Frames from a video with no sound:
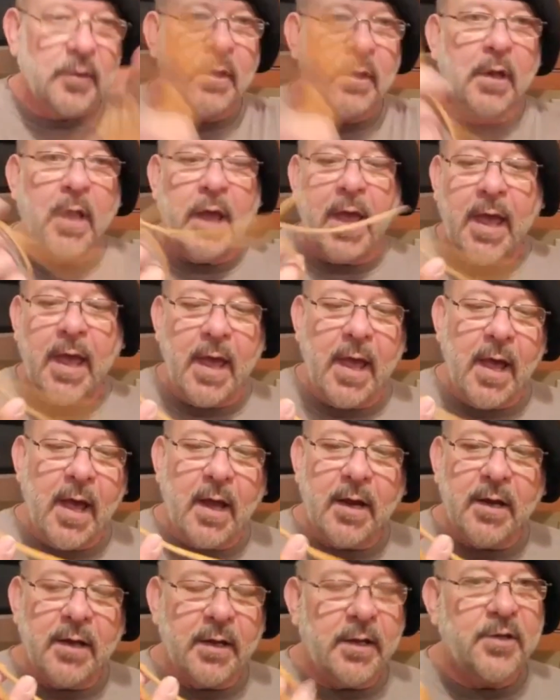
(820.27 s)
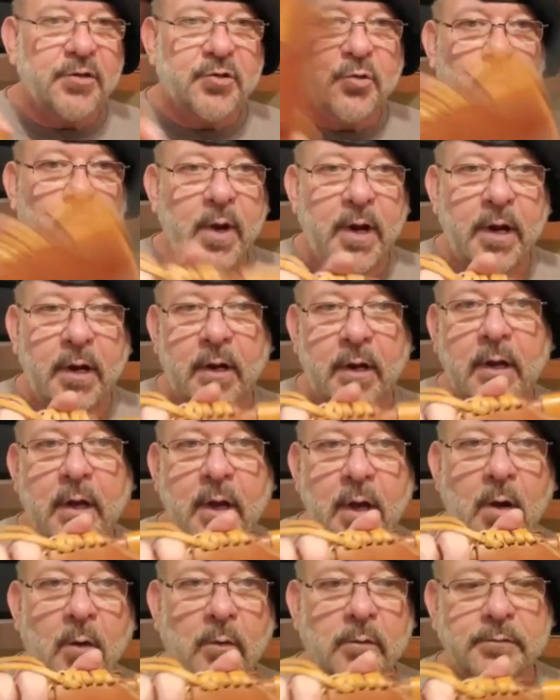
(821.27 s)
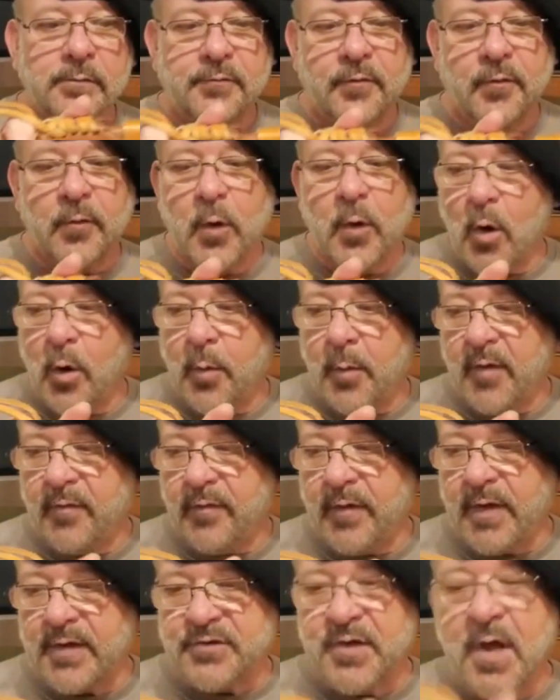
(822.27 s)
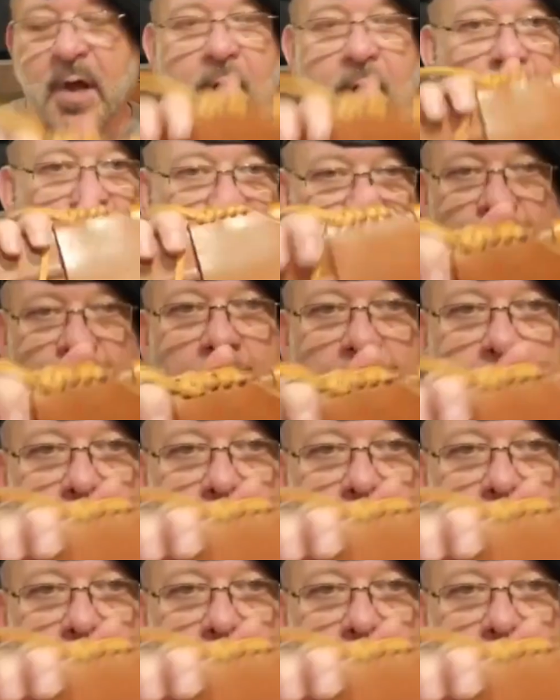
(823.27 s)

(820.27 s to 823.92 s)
and it's ready to go for home defense. Sharp,